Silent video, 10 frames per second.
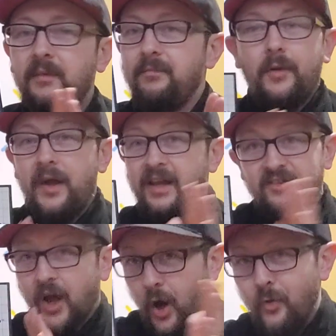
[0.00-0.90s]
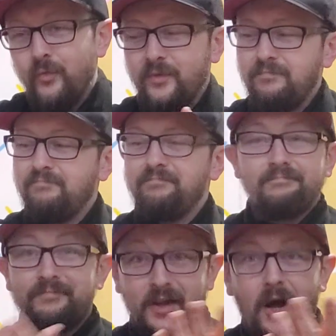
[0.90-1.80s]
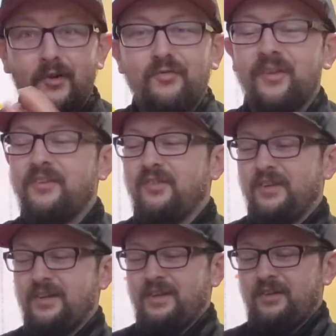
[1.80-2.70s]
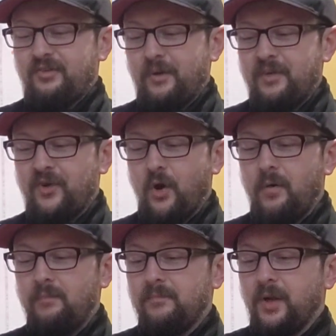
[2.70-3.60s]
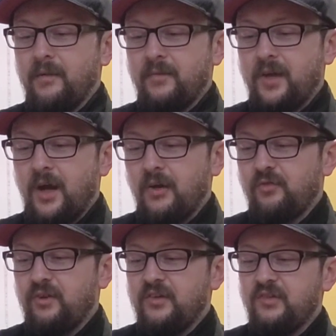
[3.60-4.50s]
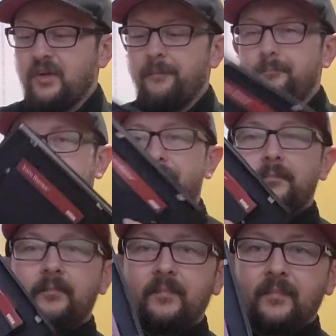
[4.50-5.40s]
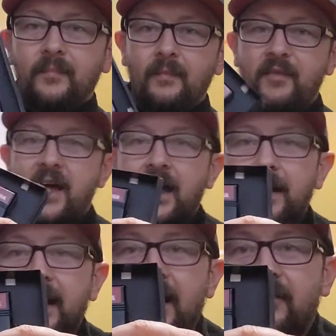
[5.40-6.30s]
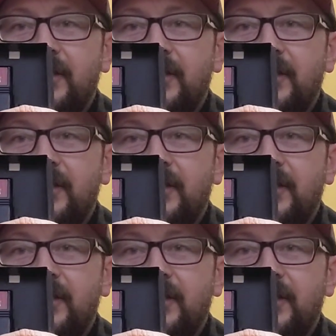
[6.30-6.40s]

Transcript: like its own cartridge. So you've got like the cartridge there, and it is